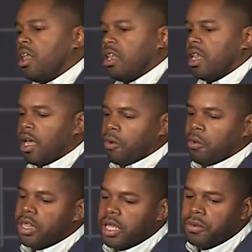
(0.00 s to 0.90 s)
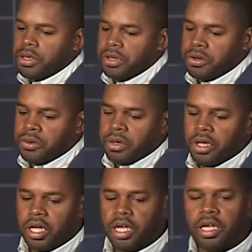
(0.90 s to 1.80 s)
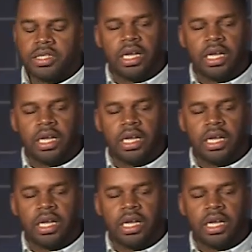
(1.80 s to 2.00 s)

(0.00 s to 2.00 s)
Now, what they would do is